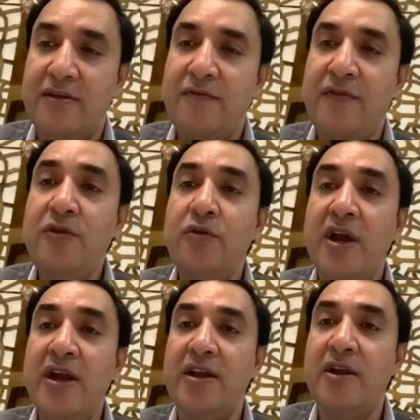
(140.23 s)
When you
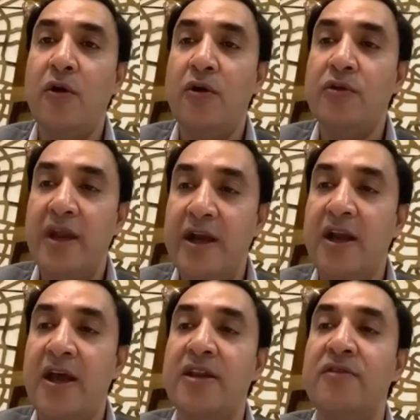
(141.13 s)
get on the
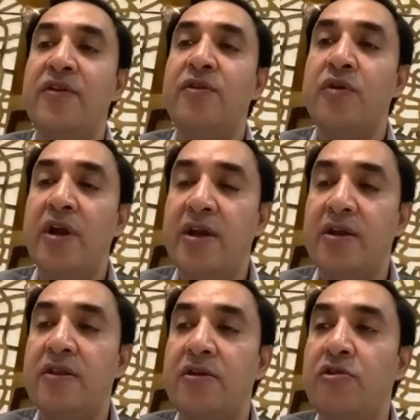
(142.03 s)
headlines, when you
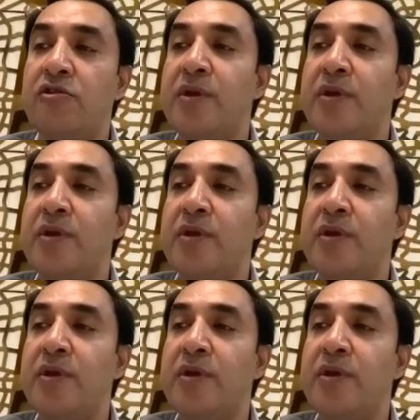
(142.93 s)
get in the news,